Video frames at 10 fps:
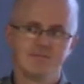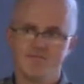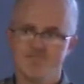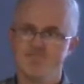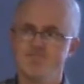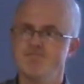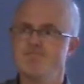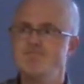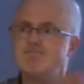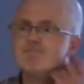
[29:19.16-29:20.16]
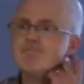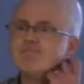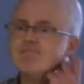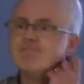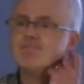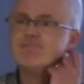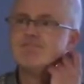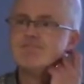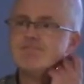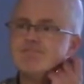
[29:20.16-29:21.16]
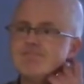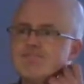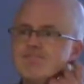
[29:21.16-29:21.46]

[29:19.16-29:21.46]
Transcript: Mm -hmm. So is it enough to just